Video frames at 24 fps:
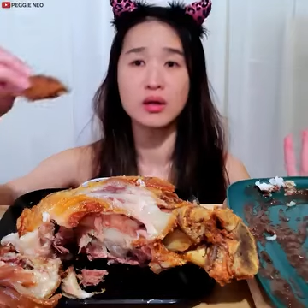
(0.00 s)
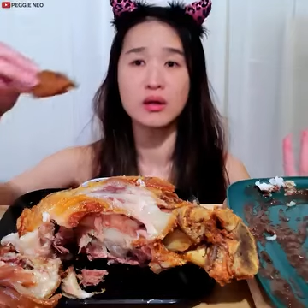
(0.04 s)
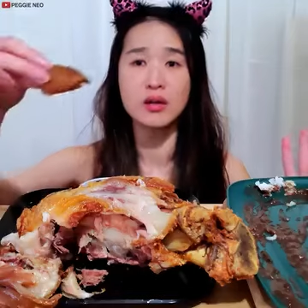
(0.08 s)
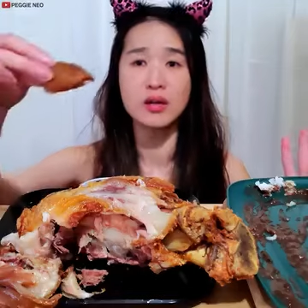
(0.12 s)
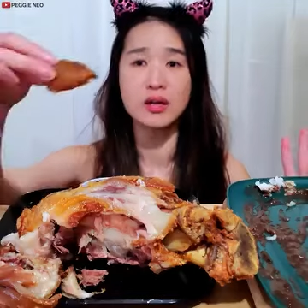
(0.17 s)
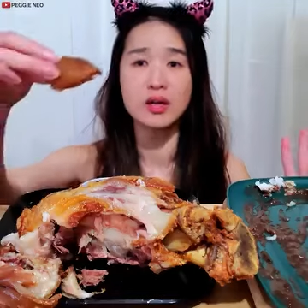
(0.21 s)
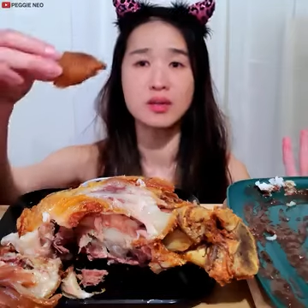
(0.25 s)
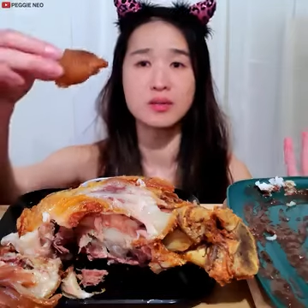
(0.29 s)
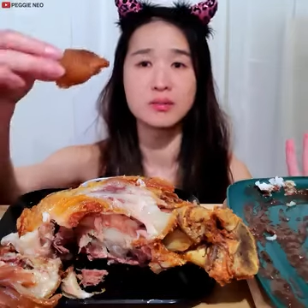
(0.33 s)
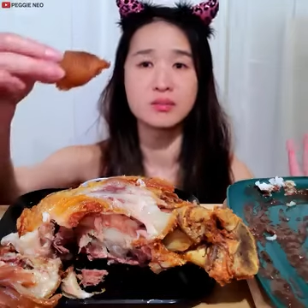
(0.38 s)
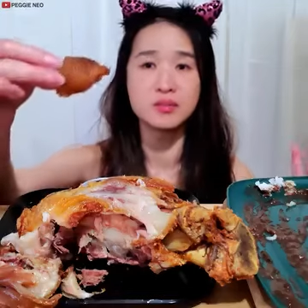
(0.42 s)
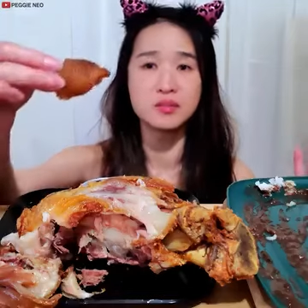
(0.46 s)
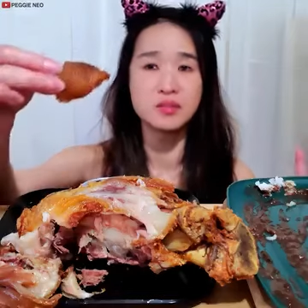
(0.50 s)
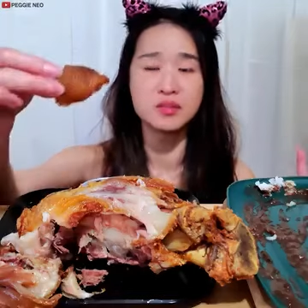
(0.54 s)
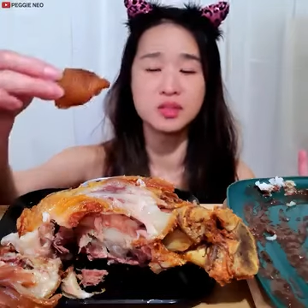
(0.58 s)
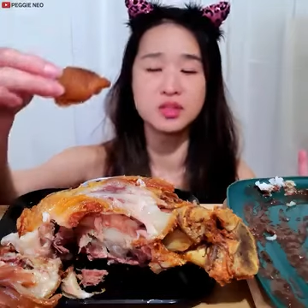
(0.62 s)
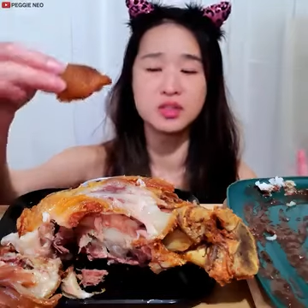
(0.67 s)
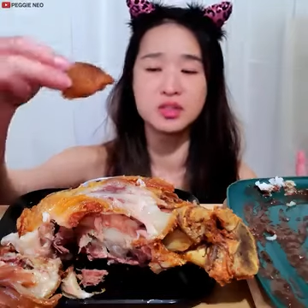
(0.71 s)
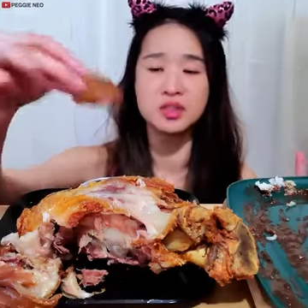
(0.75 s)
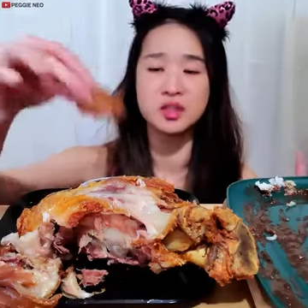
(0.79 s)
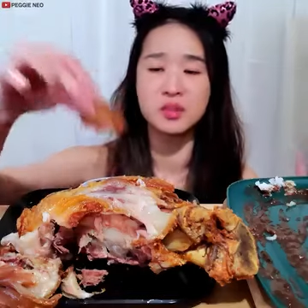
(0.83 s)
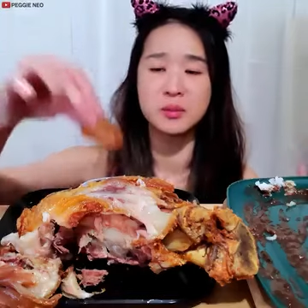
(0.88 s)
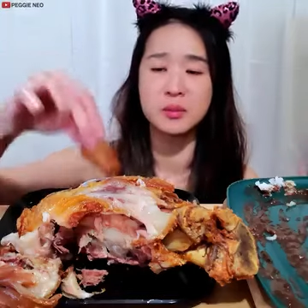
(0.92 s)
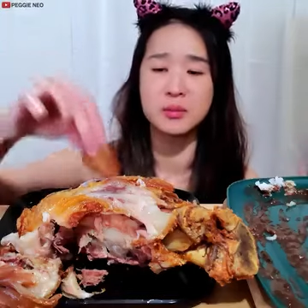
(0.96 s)
okay.
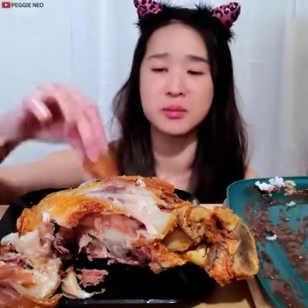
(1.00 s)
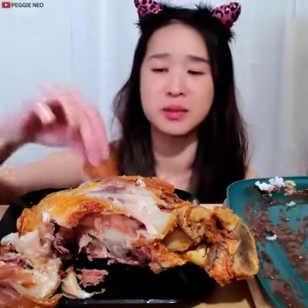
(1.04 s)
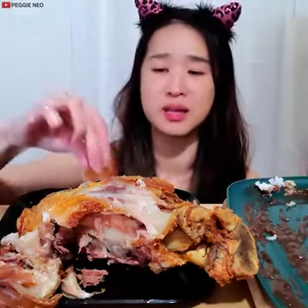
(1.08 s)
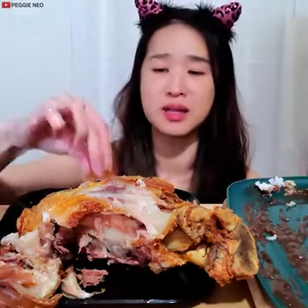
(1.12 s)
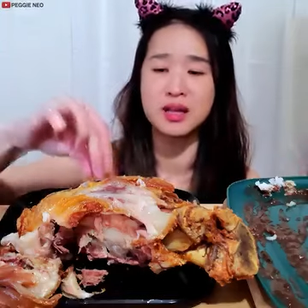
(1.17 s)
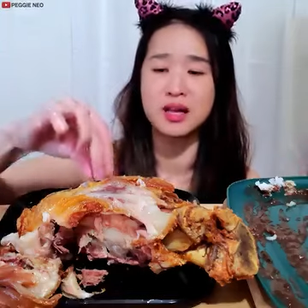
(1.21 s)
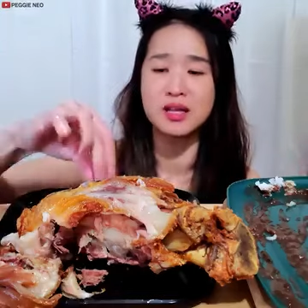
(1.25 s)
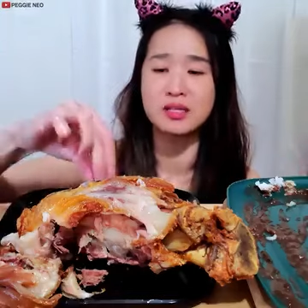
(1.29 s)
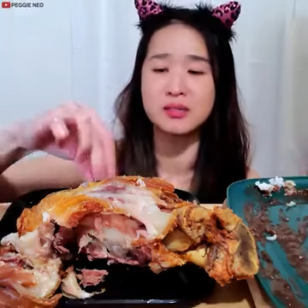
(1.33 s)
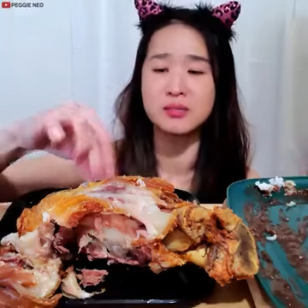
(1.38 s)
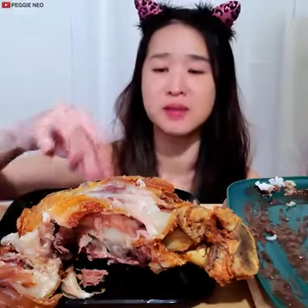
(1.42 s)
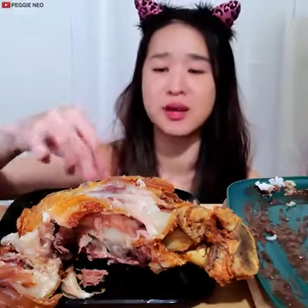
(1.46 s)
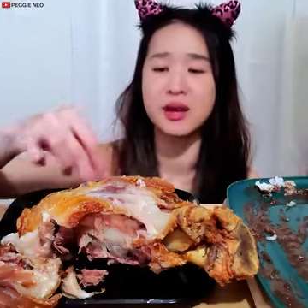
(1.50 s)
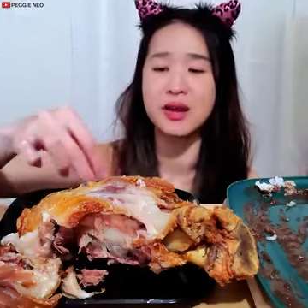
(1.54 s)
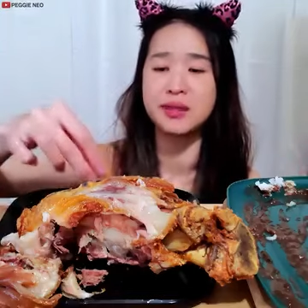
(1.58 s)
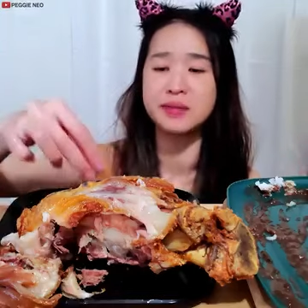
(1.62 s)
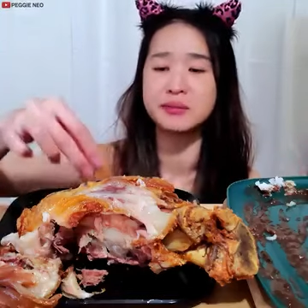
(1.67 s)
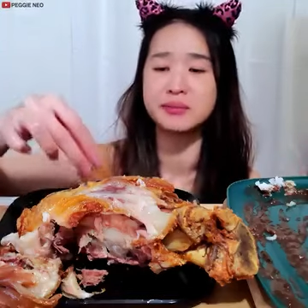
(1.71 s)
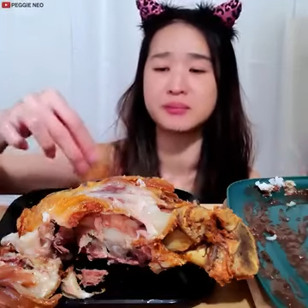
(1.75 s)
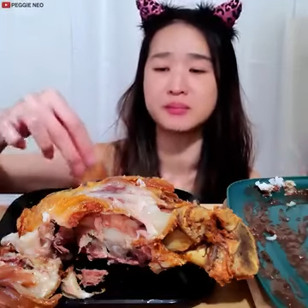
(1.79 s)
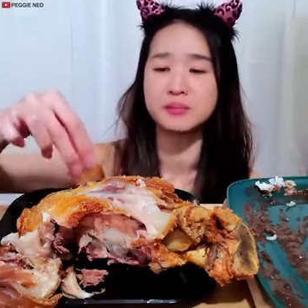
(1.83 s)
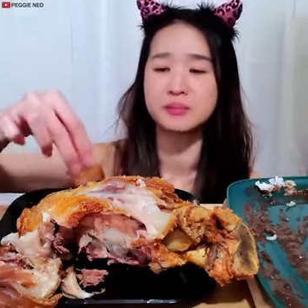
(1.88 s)
This shall be my last bite.